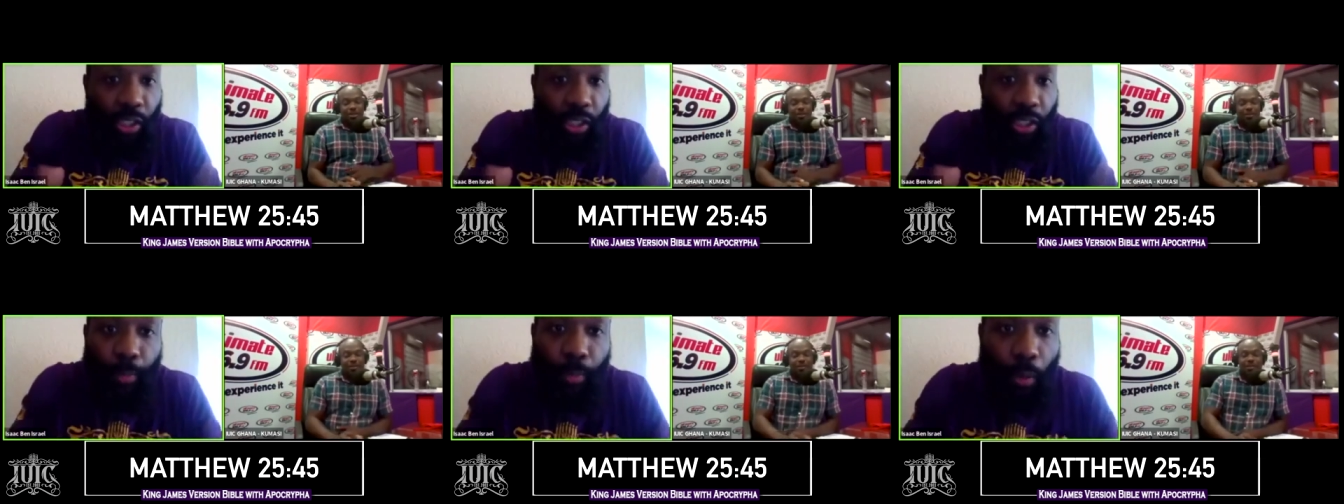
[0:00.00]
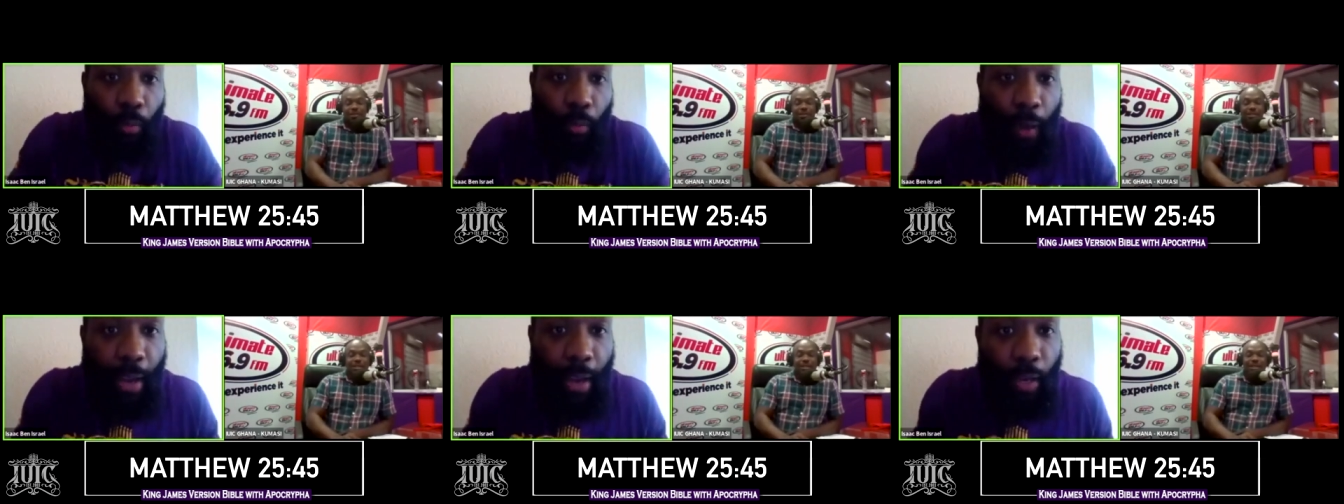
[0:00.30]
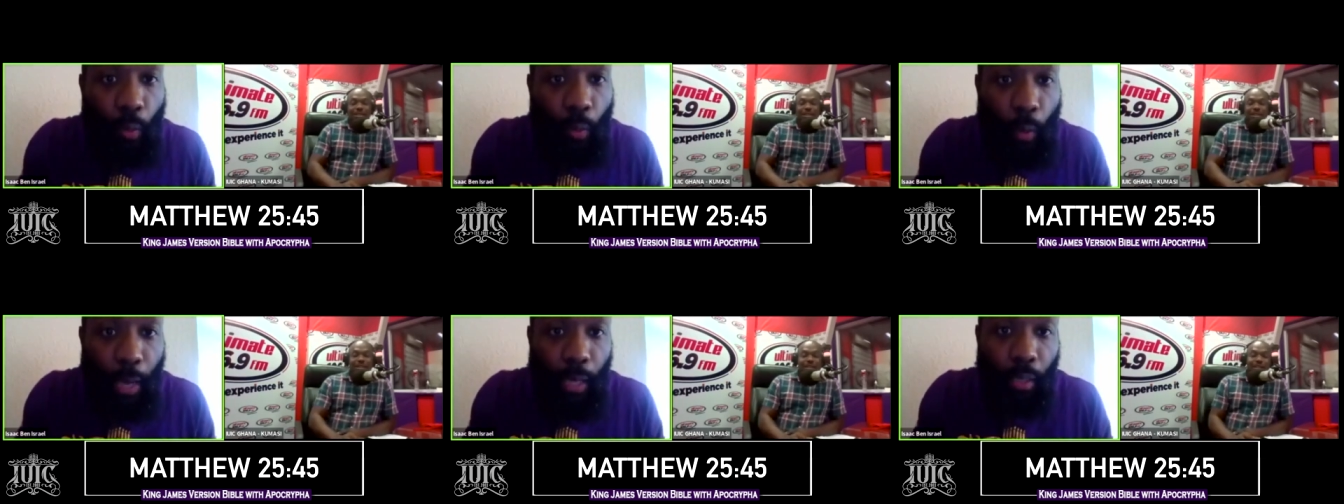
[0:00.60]
them the right
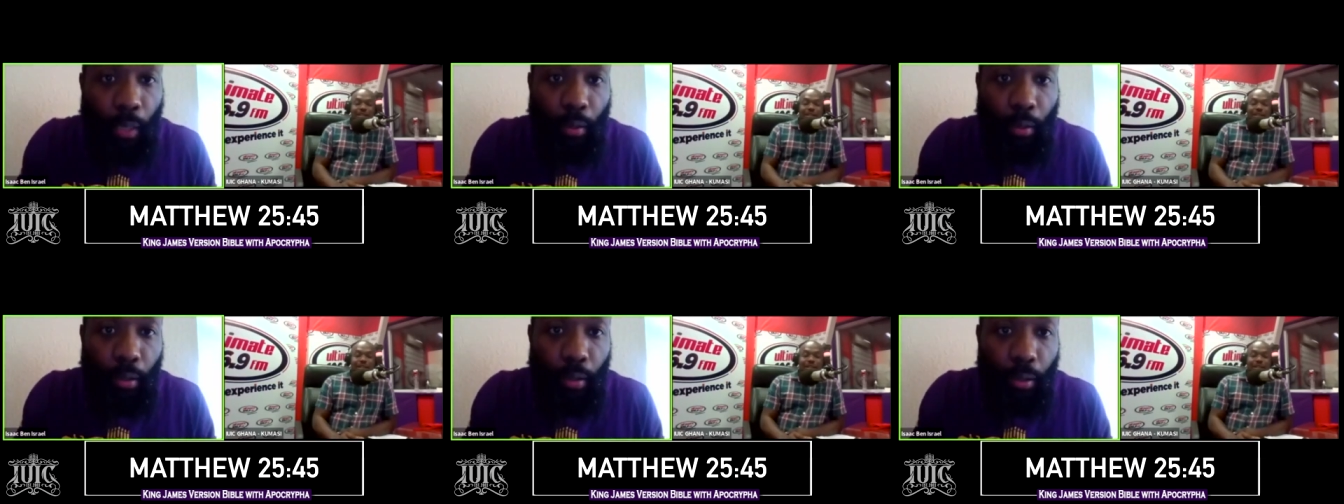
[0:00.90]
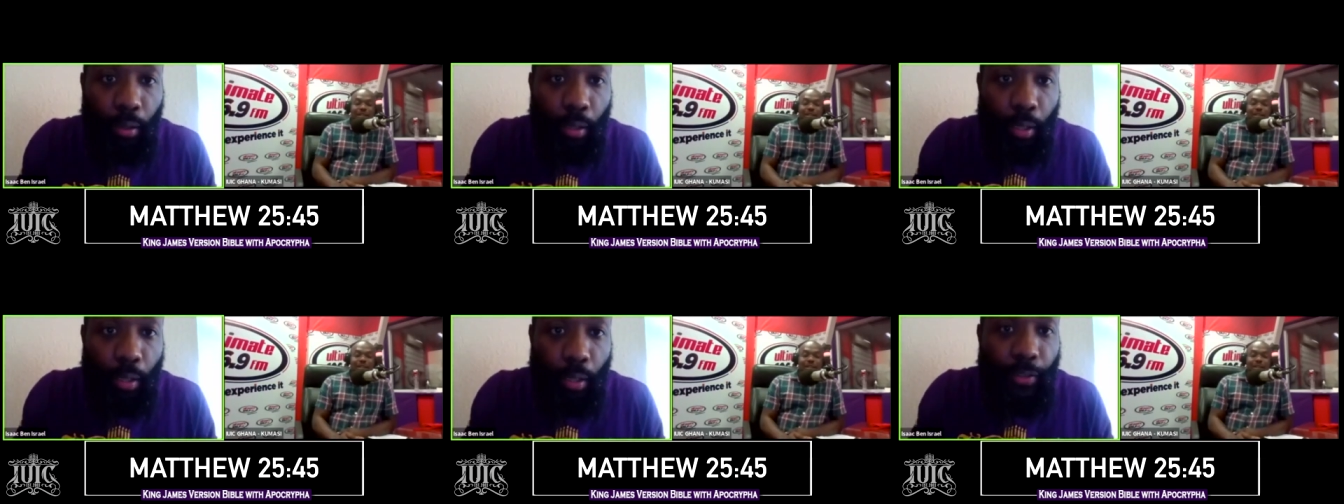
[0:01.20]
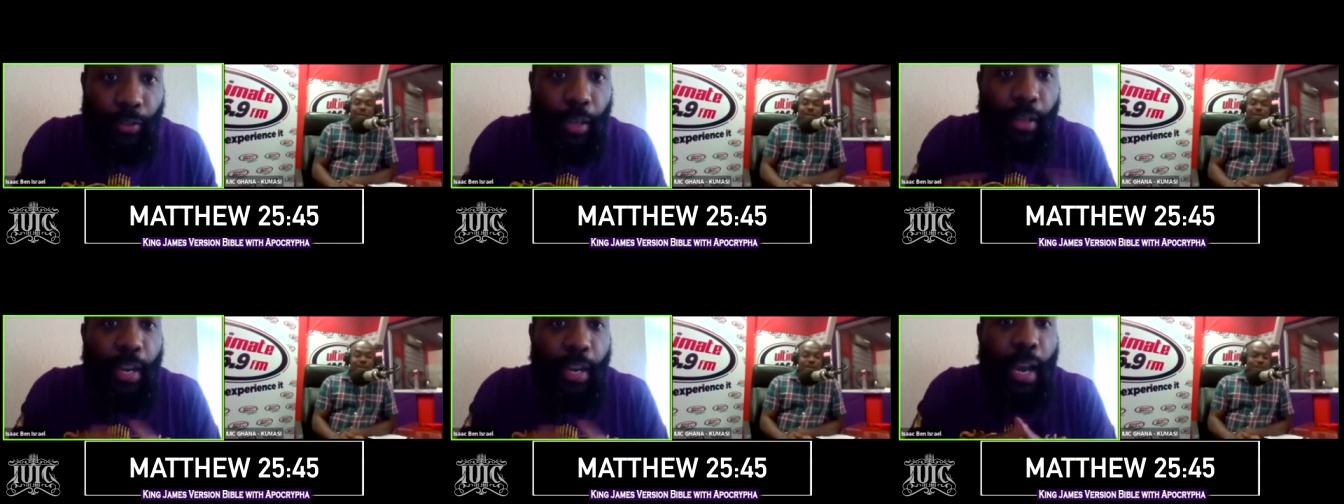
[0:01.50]
way. They're
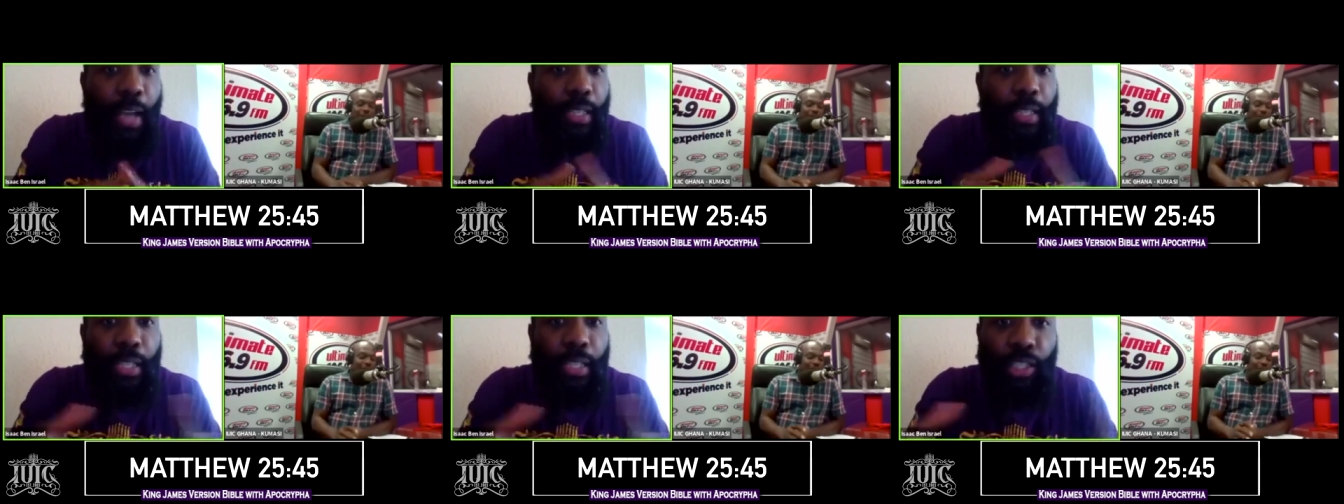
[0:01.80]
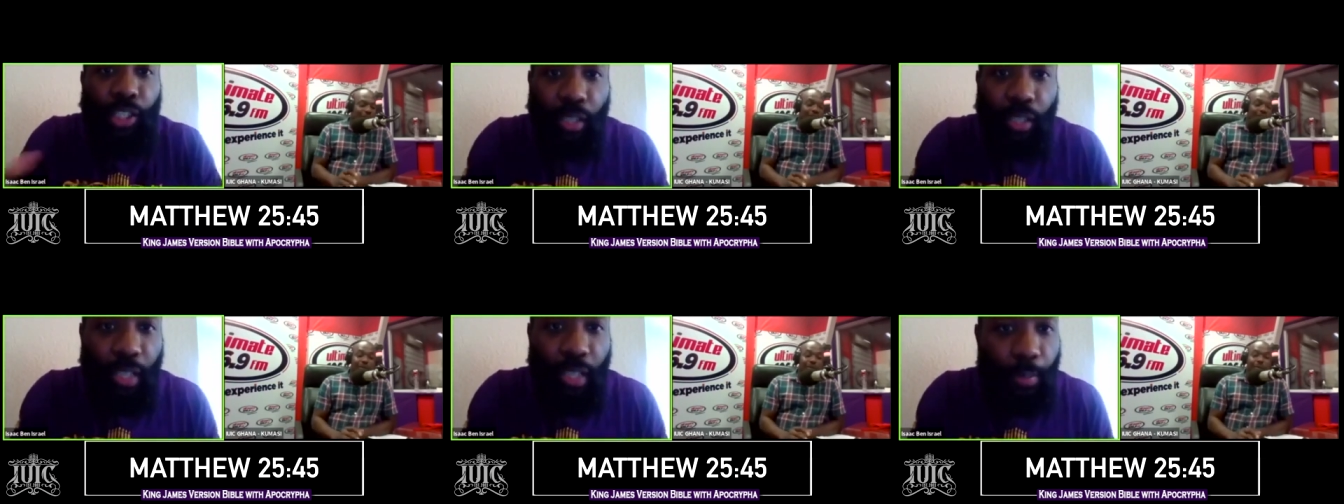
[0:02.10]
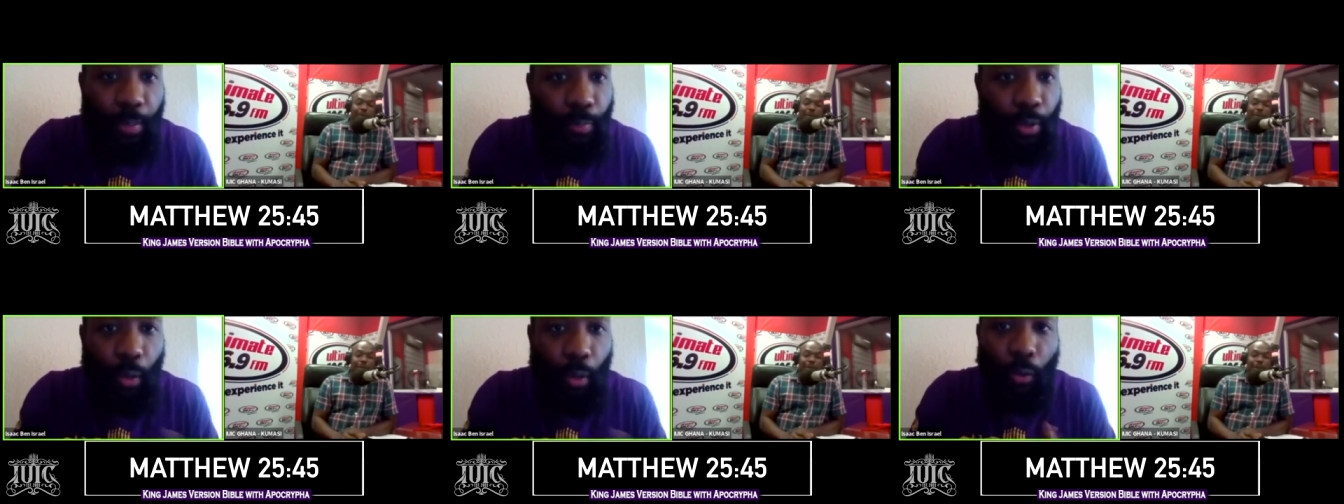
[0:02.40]
not teaching
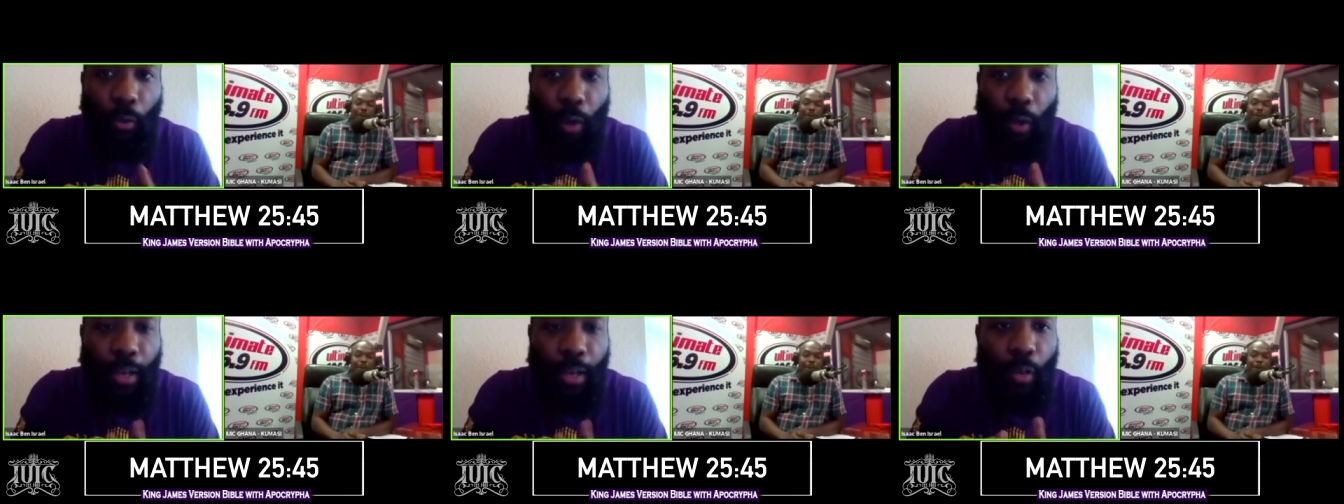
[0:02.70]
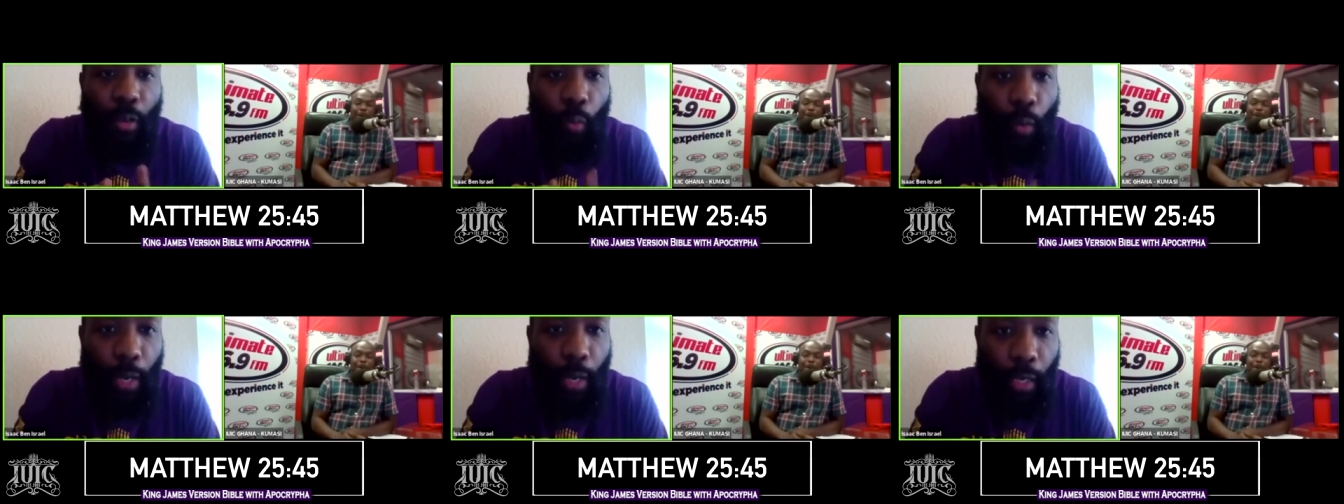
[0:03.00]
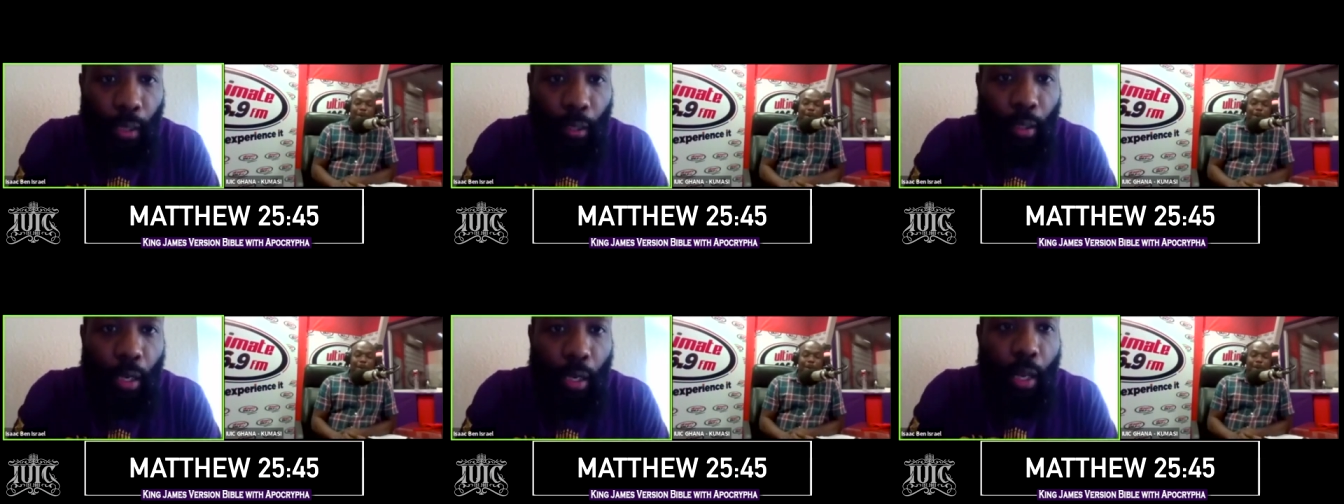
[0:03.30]
them the right
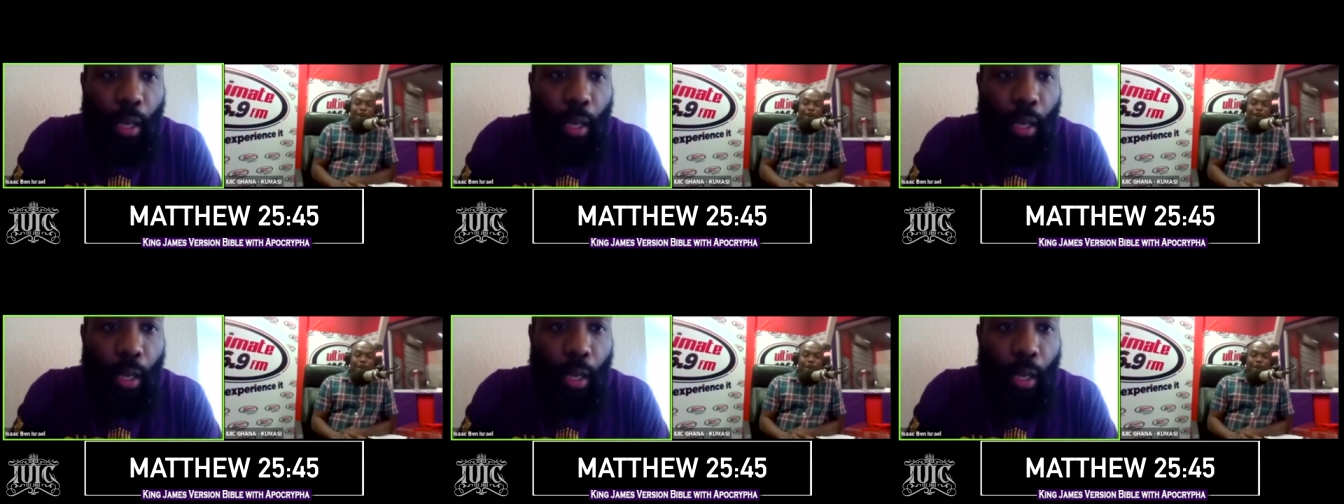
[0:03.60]
way.